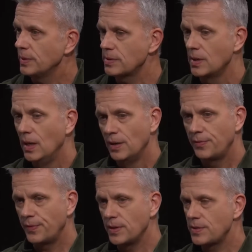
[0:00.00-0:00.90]
And what
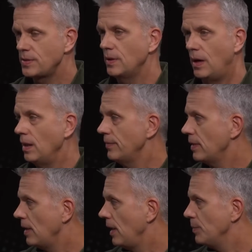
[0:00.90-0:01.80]
happened, ladies and gentlemen?
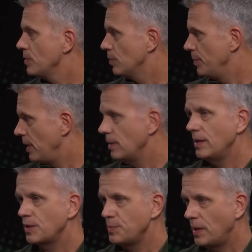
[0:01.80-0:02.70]
They legit
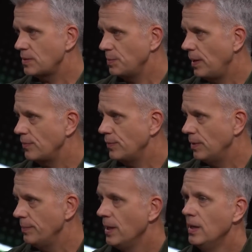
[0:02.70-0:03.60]
hustled the living
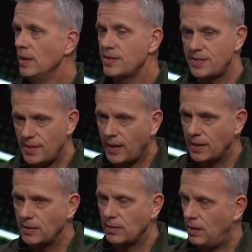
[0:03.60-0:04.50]
hell out of every
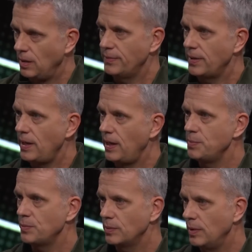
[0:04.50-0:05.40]
single last one of
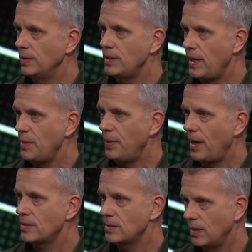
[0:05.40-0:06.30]
you with
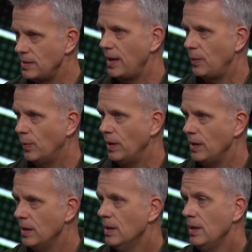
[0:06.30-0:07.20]
Spider-Man
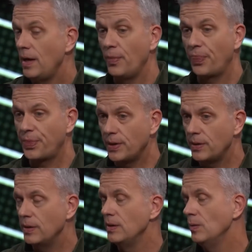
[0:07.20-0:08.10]
Miles
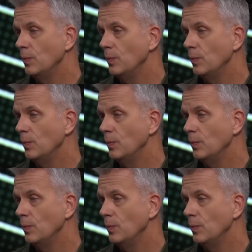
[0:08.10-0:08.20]
Morales.